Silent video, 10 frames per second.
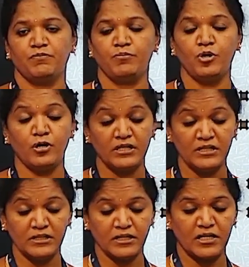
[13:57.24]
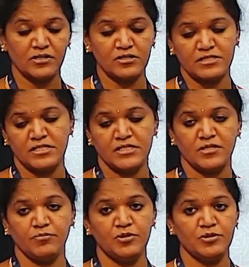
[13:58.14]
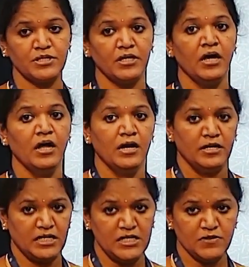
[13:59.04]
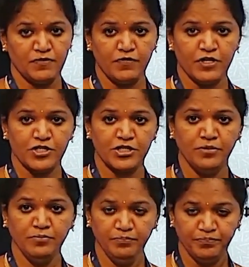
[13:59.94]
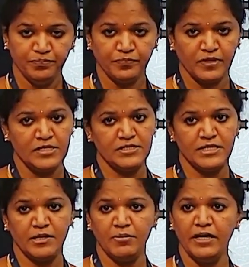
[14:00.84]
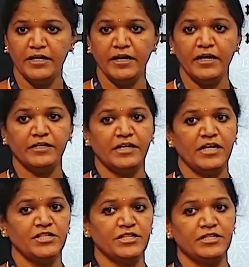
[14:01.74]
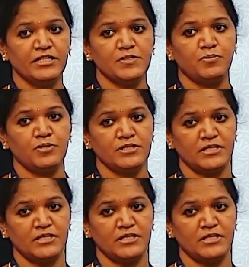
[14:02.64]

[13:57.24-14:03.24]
model the control system using transfer function, stability and transient response